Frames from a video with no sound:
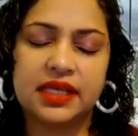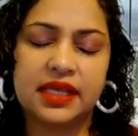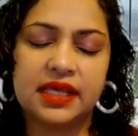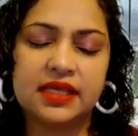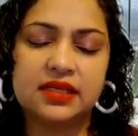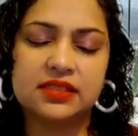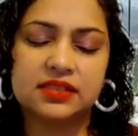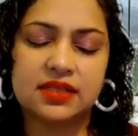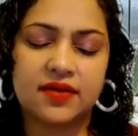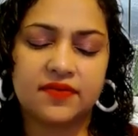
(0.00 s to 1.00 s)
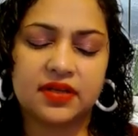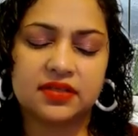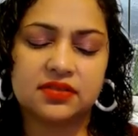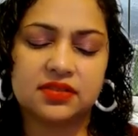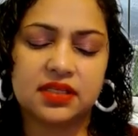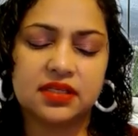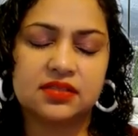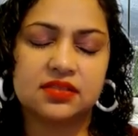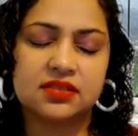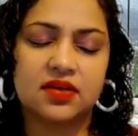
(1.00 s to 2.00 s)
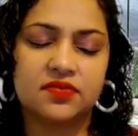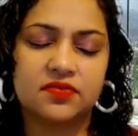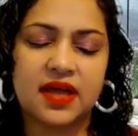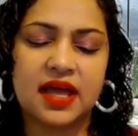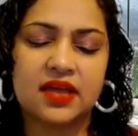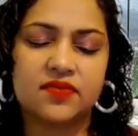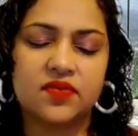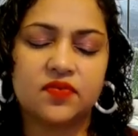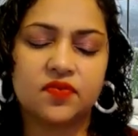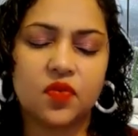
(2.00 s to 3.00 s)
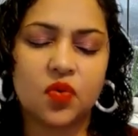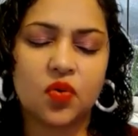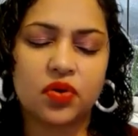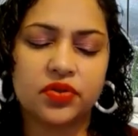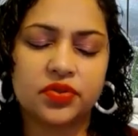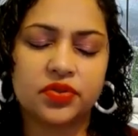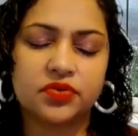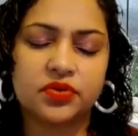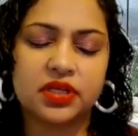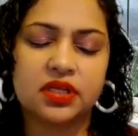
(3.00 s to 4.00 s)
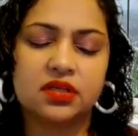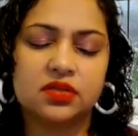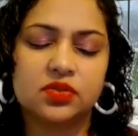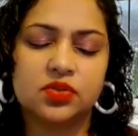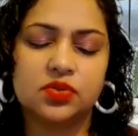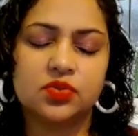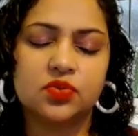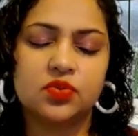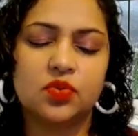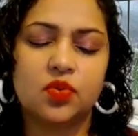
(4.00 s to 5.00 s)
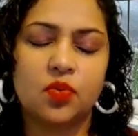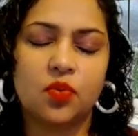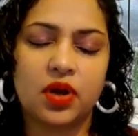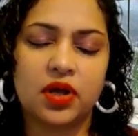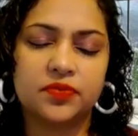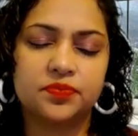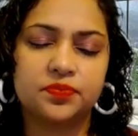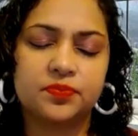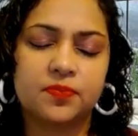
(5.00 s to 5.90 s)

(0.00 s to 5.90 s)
8, 7, 6, 5, 4, 3, 2, 1.